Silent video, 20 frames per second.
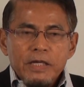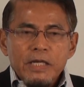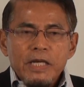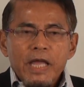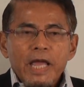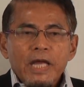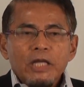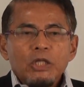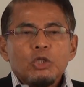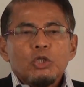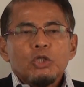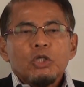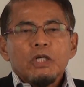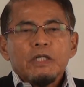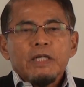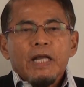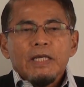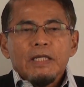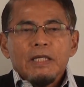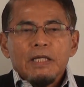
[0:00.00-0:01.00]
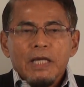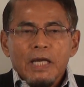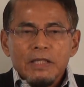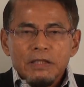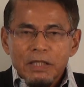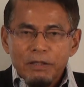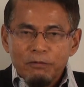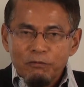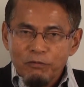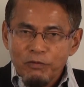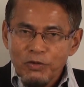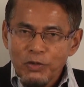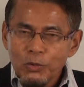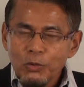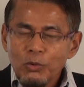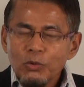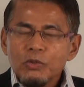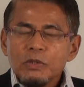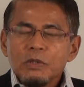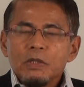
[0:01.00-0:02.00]
nature that He has
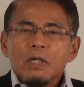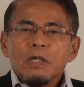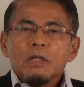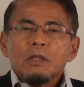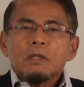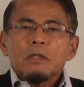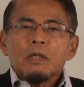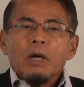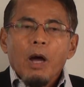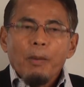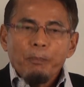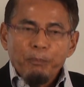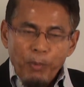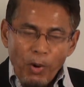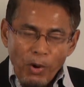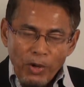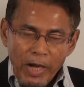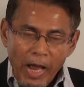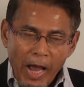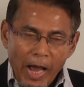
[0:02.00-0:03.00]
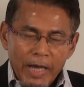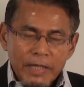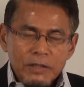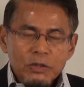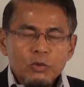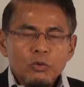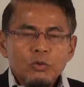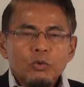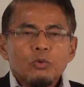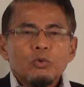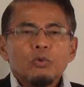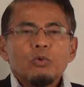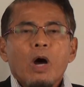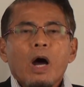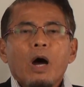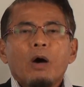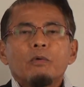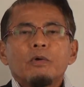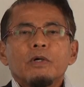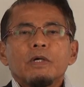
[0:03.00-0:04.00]
infused upon us through
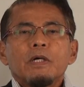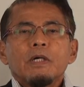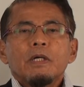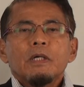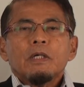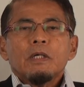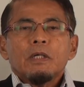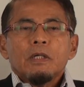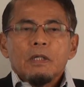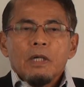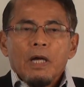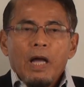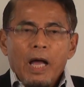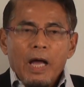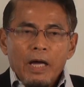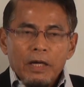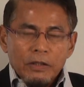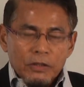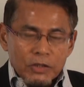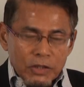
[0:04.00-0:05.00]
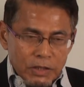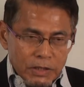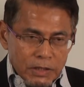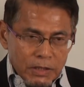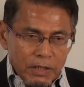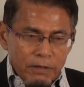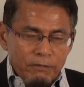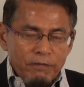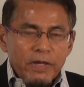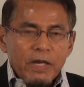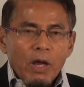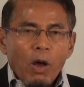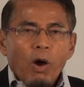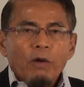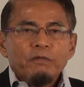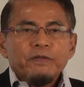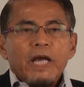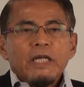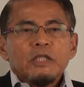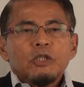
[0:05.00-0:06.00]
our receiving
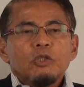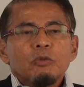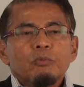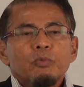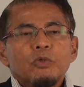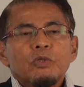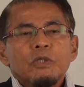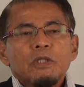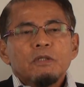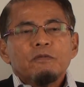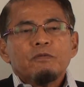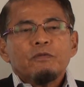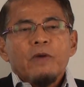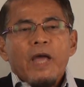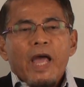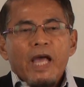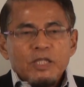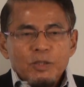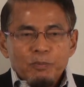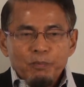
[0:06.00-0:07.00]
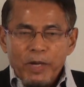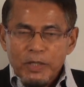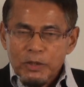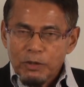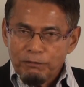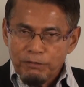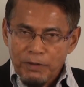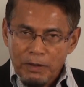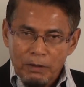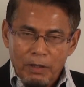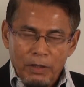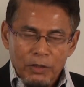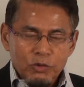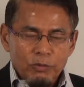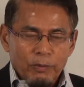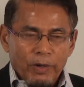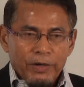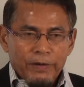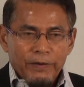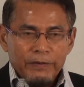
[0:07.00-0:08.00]
of the attributive aspects of Allah
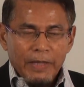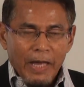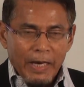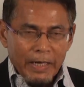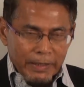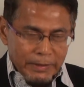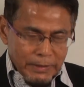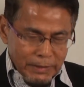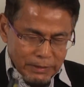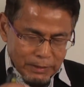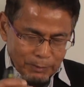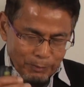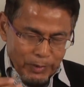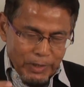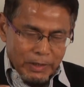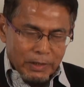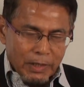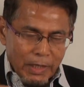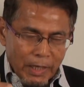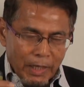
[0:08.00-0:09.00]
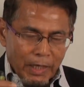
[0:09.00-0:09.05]
subhanahu wa ta'ala. This is a bit